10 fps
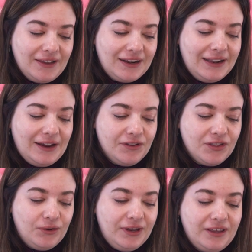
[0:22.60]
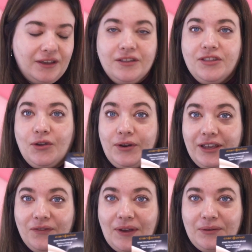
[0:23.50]
The Clarisonic
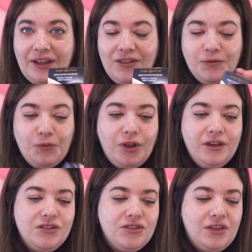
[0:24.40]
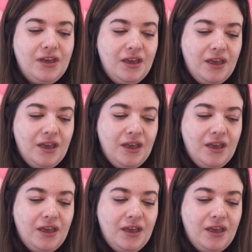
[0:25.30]
Sonic Foundation Brush.